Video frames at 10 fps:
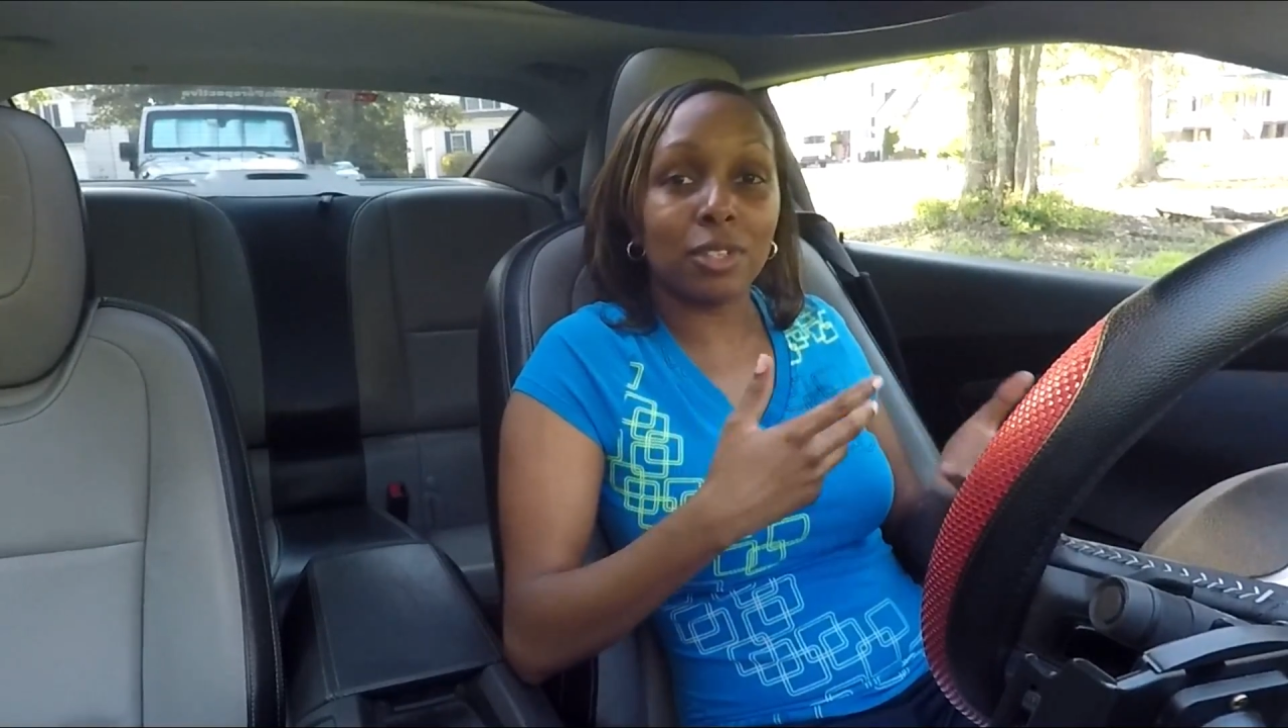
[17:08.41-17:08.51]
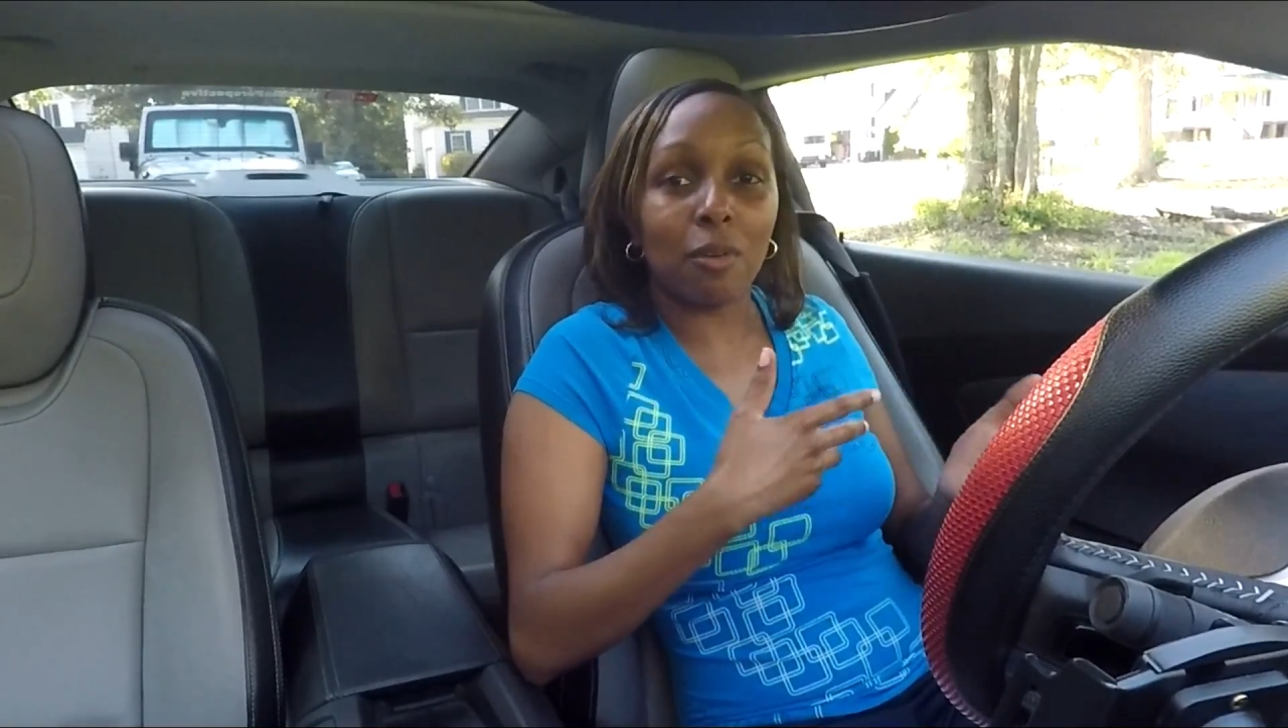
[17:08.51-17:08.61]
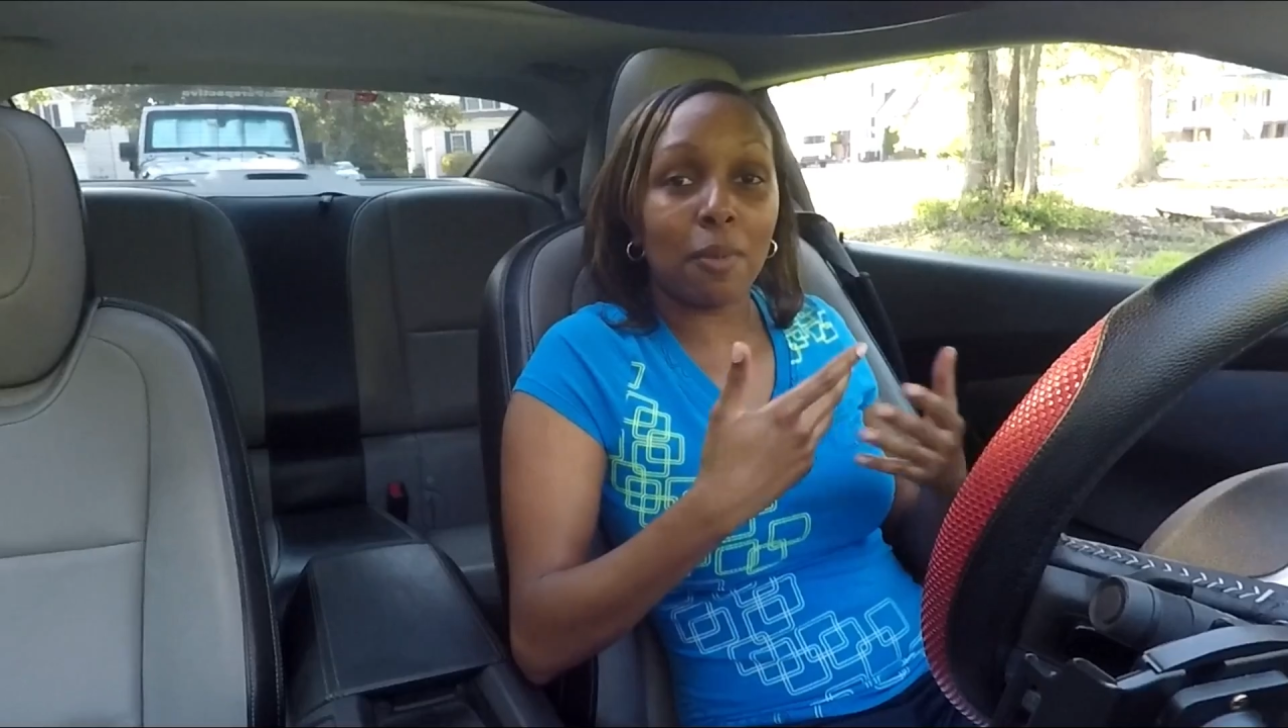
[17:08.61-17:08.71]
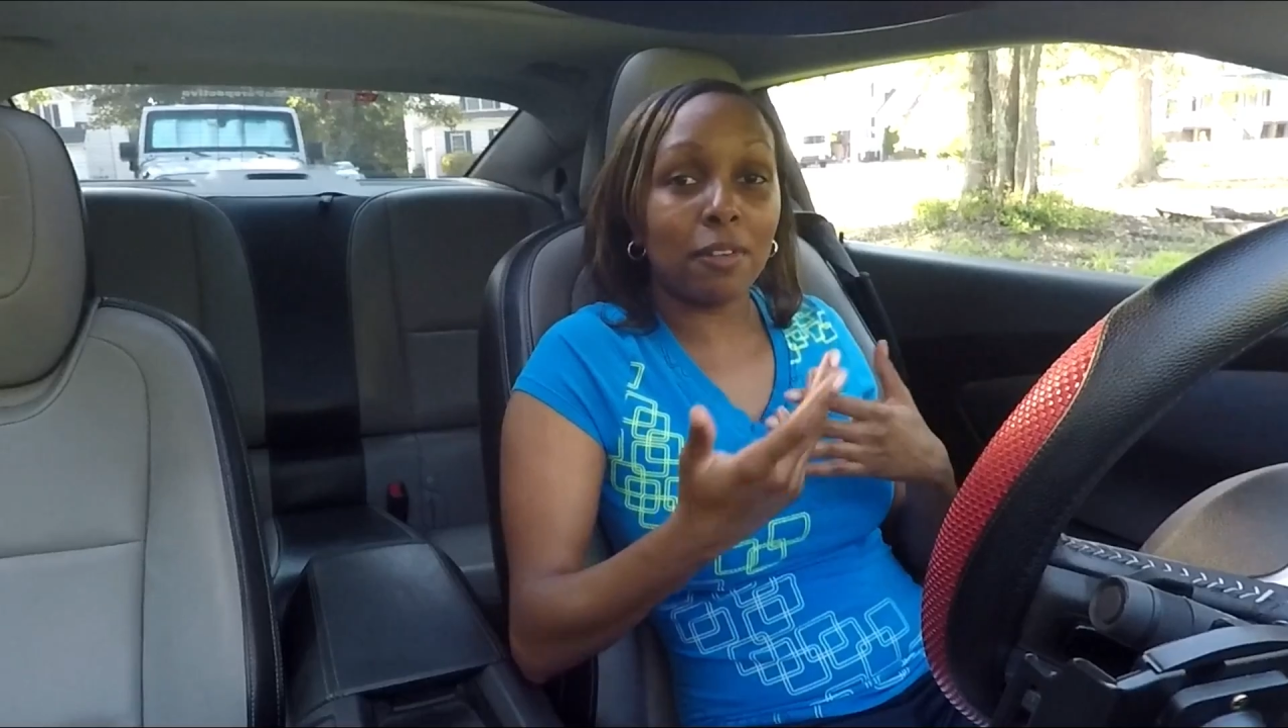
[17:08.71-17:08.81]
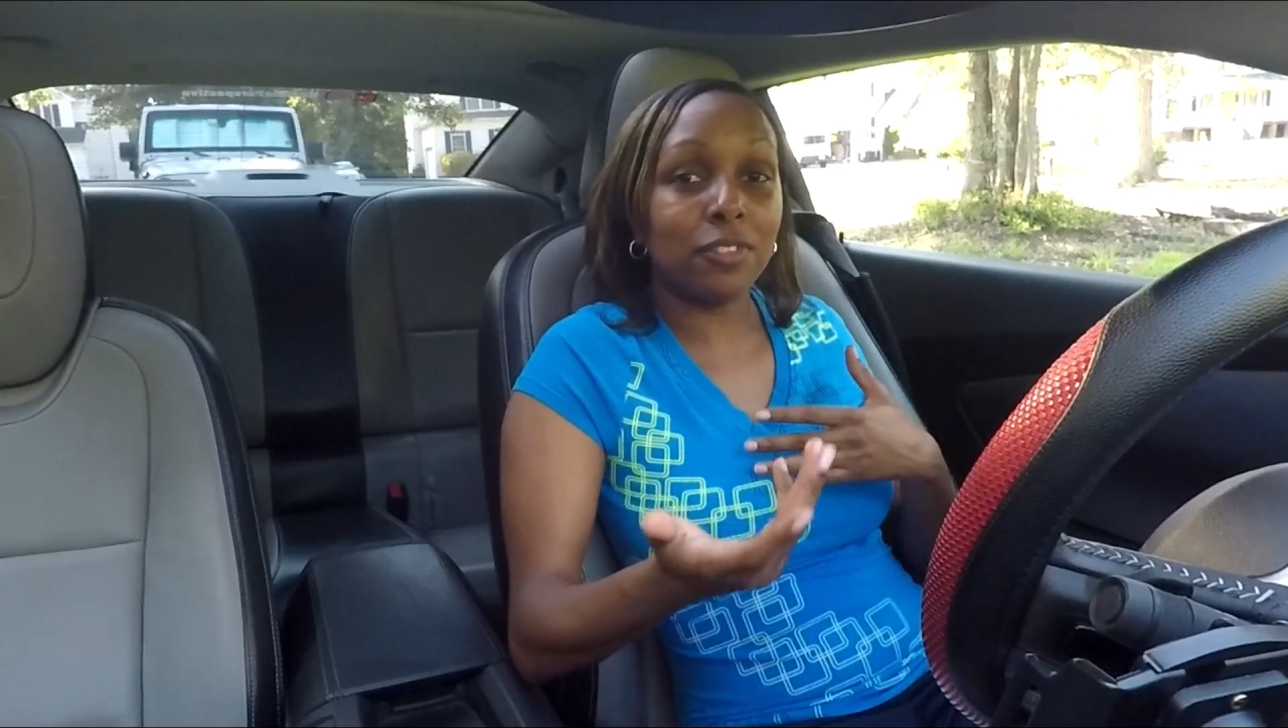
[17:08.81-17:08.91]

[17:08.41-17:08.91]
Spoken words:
some of my